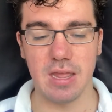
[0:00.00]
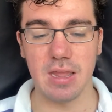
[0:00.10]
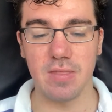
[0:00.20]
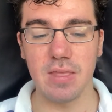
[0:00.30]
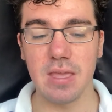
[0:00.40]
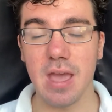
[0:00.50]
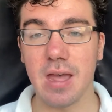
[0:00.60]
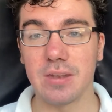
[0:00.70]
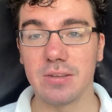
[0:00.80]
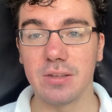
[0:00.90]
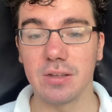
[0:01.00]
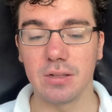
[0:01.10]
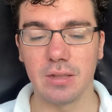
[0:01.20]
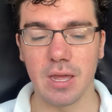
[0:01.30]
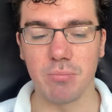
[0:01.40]
In the end,
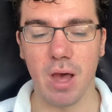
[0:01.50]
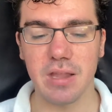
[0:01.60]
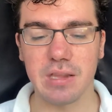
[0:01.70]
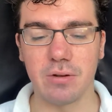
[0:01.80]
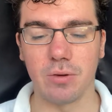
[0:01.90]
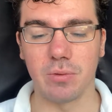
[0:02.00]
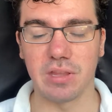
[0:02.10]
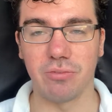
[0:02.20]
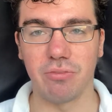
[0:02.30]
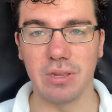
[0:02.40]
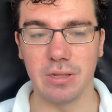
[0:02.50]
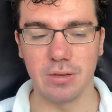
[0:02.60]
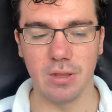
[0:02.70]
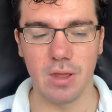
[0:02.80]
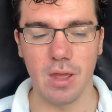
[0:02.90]
Clan Bosna was defeated.
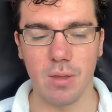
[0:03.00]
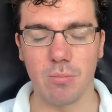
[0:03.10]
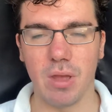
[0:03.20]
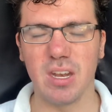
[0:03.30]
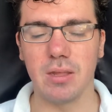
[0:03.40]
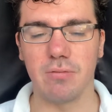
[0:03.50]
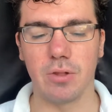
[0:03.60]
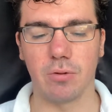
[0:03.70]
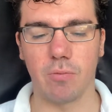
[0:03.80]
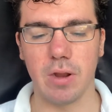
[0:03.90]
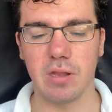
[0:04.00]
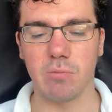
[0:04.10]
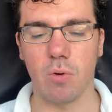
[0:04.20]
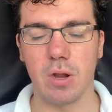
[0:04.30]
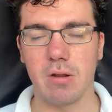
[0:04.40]
Many of their greatest
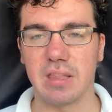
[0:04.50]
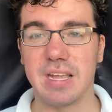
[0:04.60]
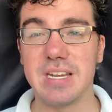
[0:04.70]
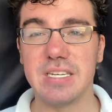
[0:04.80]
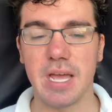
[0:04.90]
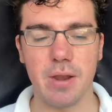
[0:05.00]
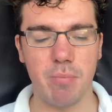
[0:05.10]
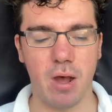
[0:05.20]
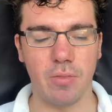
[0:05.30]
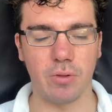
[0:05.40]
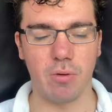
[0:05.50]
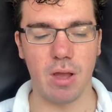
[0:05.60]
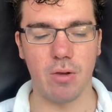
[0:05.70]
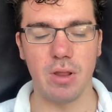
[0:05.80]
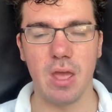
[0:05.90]
warriors lay dead upon the
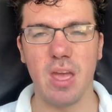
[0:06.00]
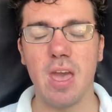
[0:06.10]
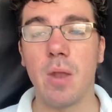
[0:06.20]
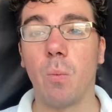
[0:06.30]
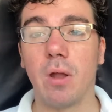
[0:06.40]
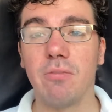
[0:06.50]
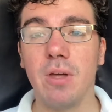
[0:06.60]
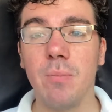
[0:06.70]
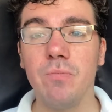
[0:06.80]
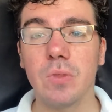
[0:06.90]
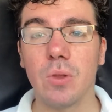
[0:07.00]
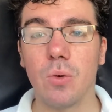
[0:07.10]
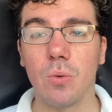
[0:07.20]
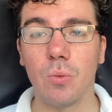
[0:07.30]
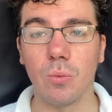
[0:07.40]
ground, and one of them
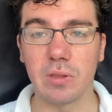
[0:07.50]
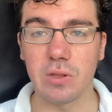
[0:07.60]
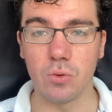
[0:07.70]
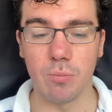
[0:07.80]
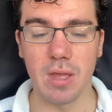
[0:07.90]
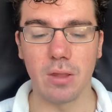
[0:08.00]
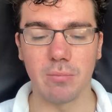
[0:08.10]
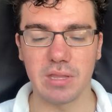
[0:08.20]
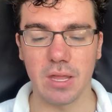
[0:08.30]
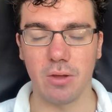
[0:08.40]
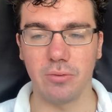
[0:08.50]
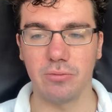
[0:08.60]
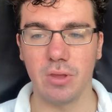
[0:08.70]
was Cumhail himself.